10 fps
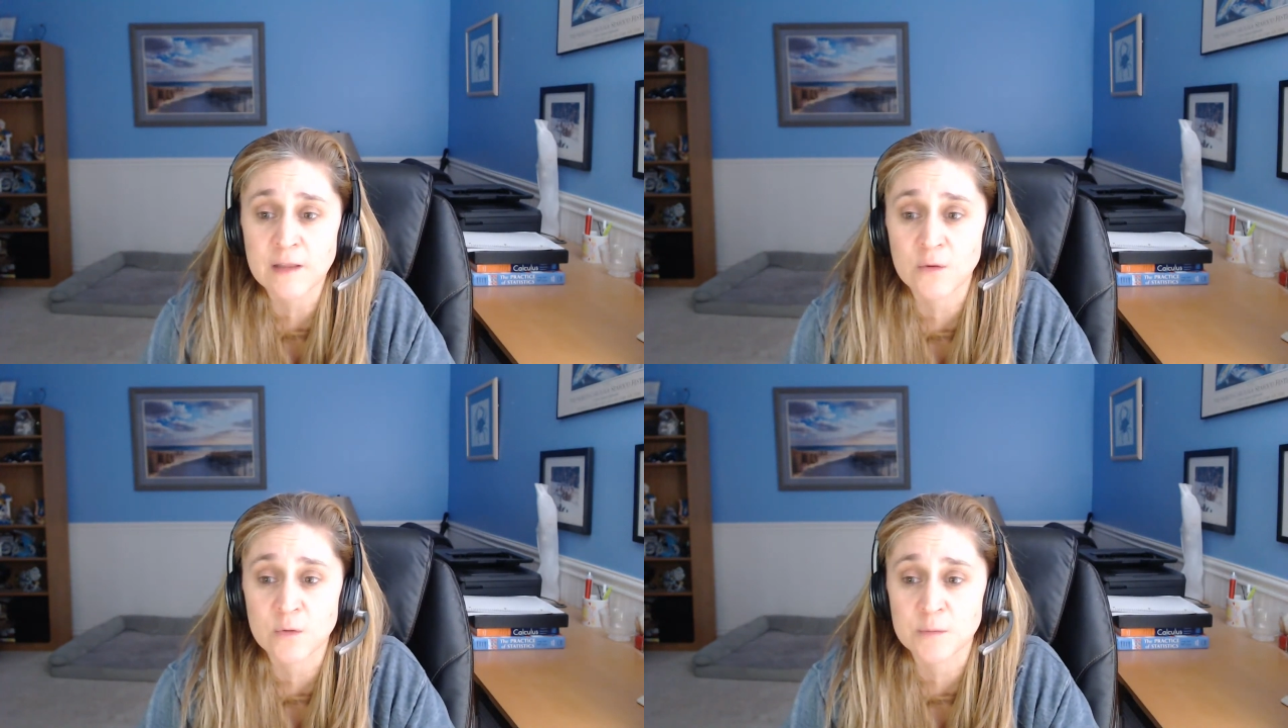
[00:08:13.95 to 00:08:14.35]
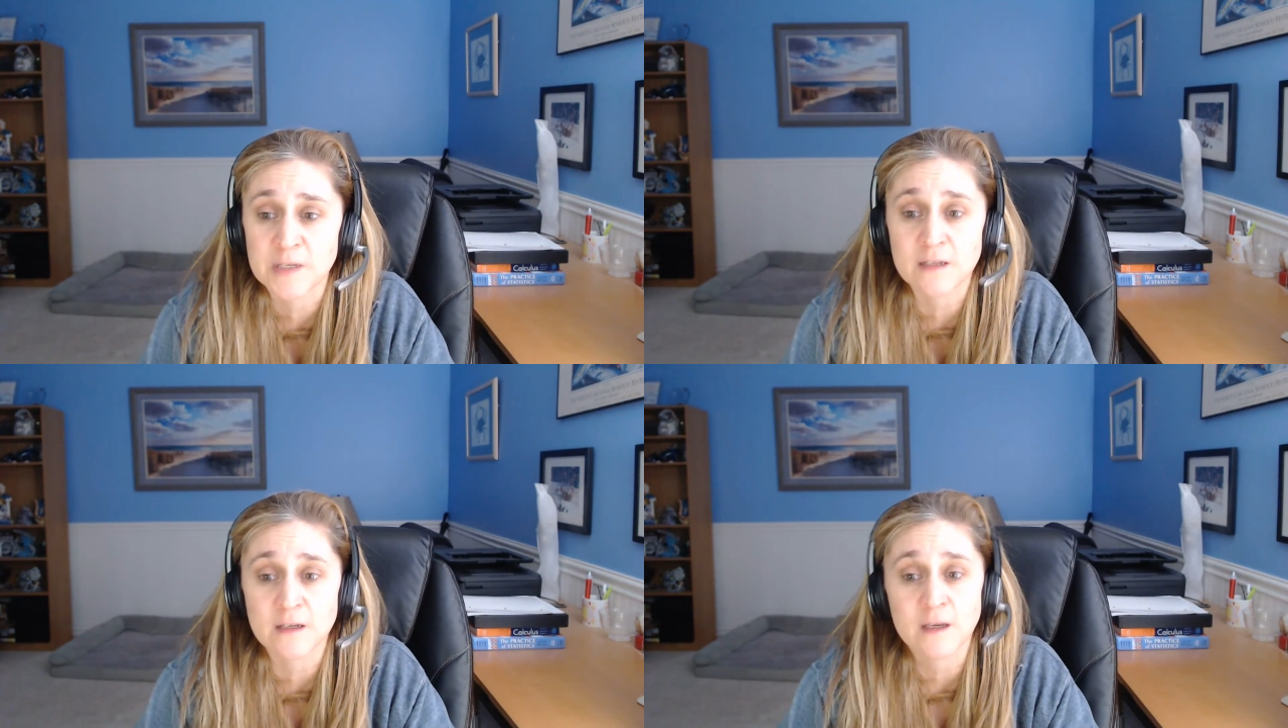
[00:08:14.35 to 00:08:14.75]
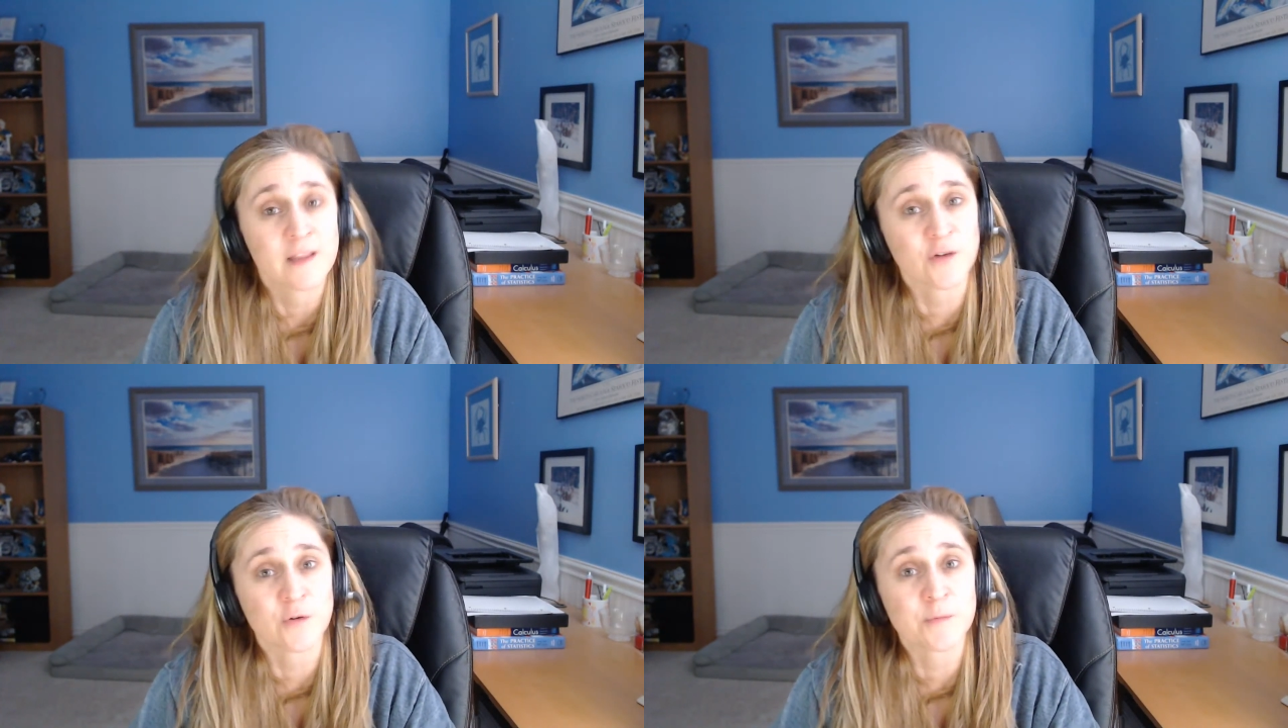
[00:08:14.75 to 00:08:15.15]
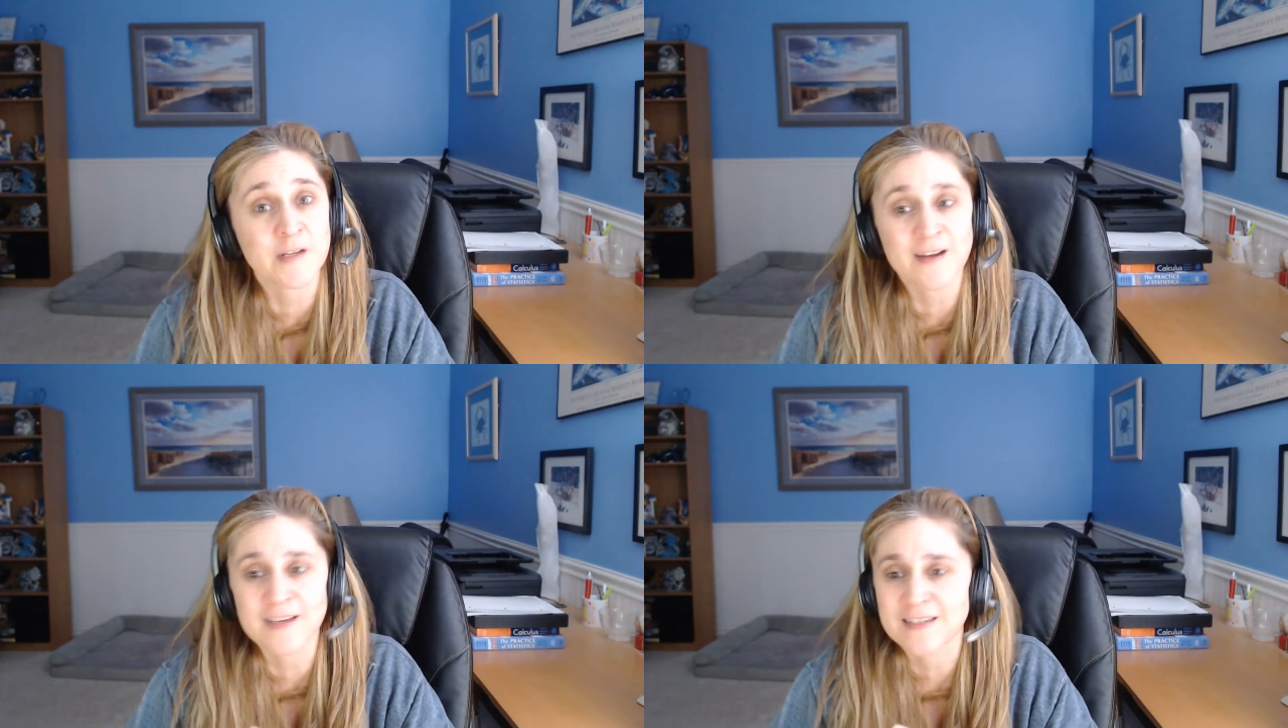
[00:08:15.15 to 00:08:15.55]
That would be
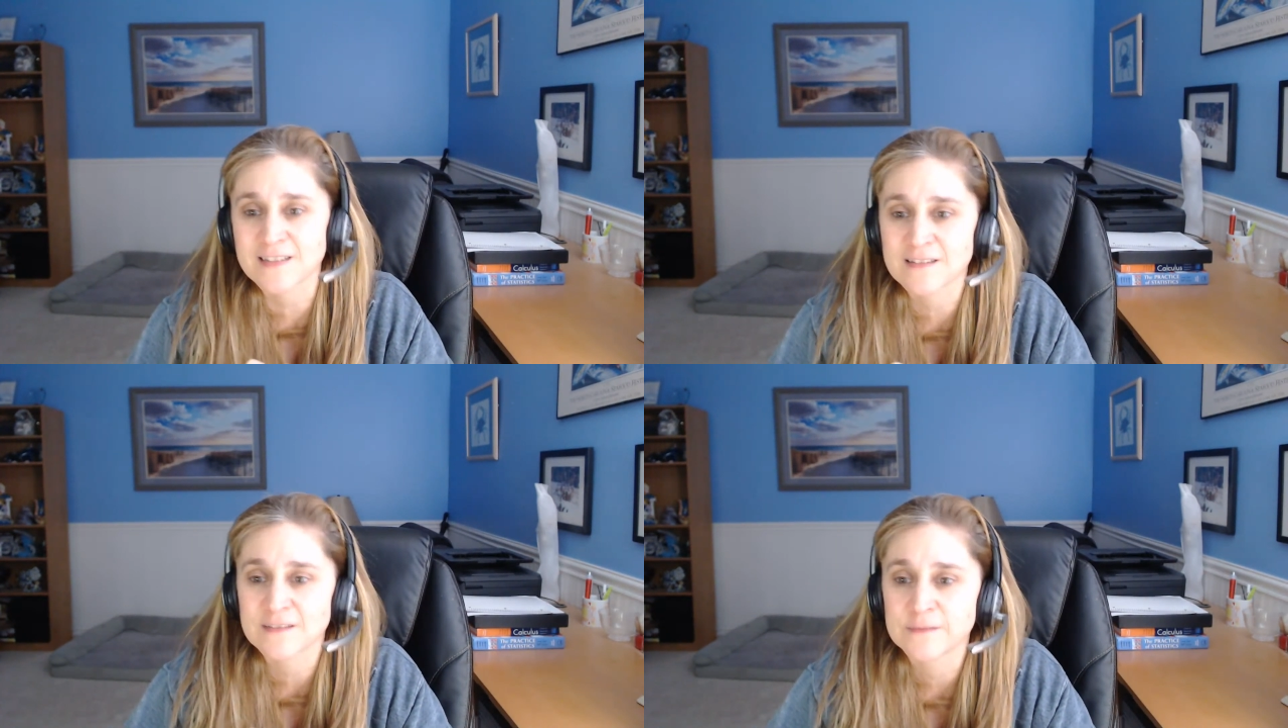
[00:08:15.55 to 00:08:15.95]
nice.